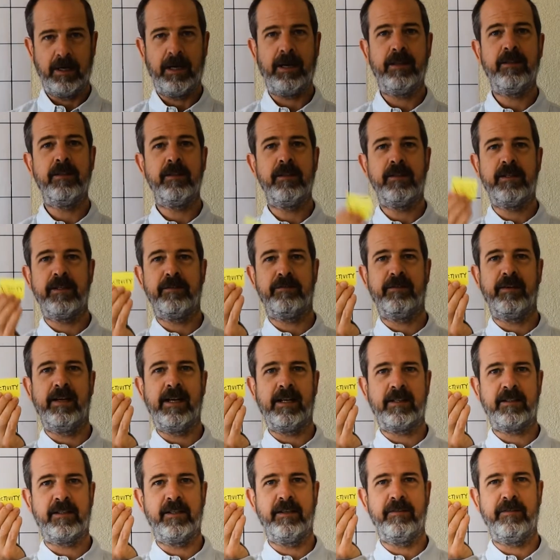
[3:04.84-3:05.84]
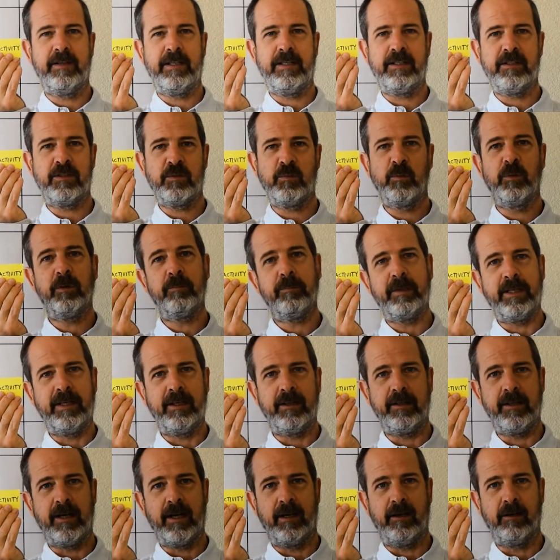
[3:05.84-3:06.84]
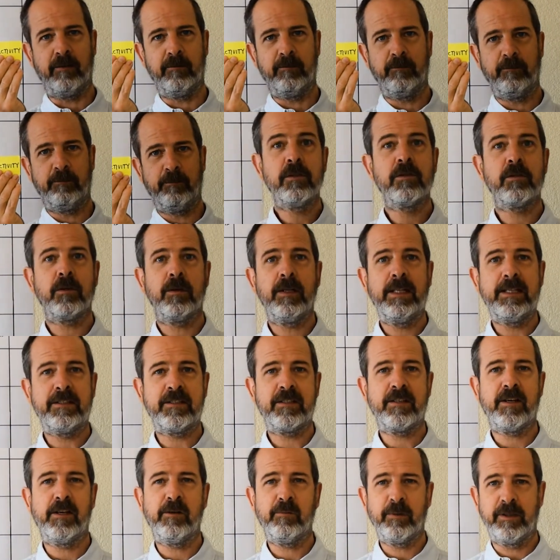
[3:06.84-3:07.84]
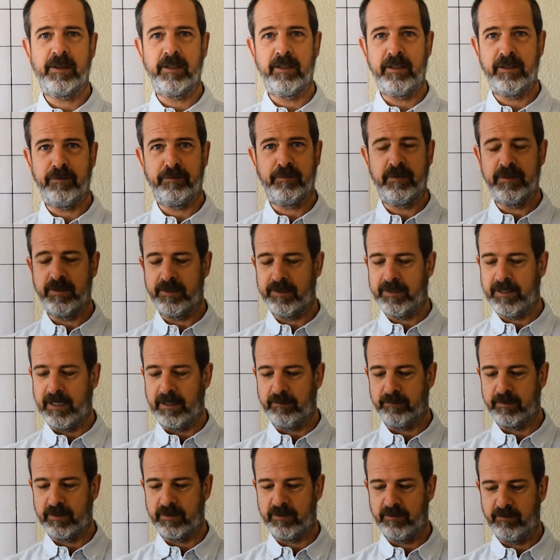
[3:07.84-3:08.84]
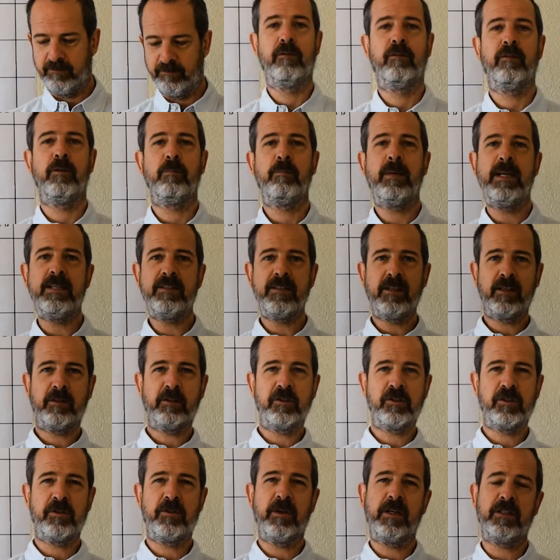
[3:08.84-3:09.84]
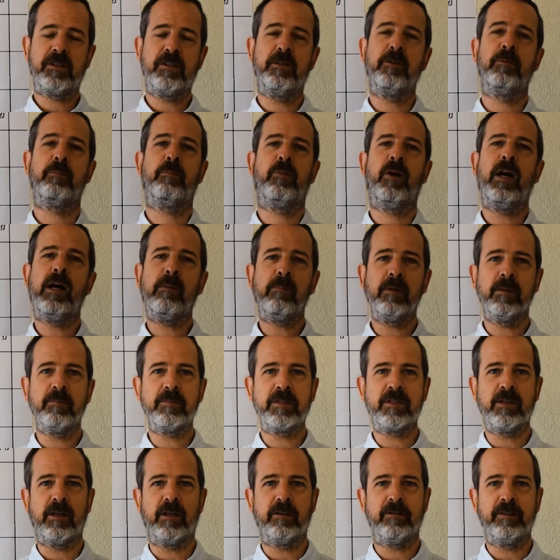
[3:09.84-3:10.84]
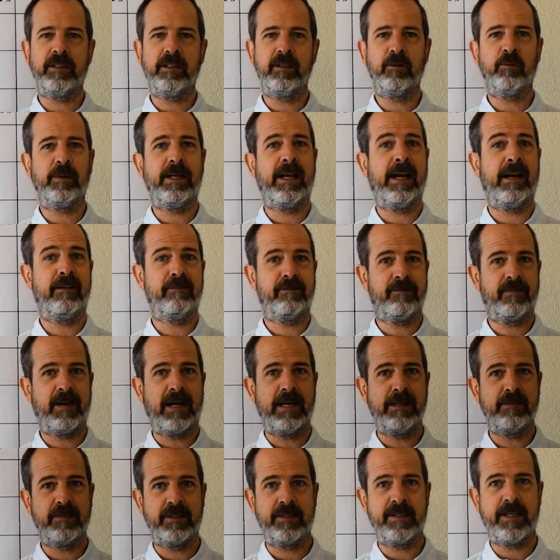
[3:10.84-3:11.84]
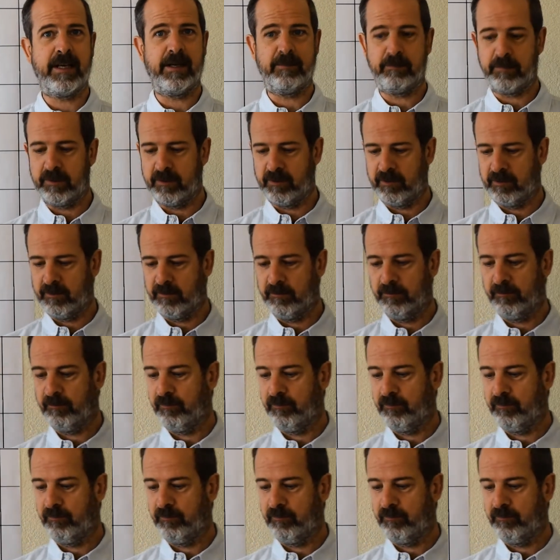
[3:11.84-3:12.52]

and the different activities will be in yellow. So let's start with the different steps. For basic structured problem solving, we have 5 steps.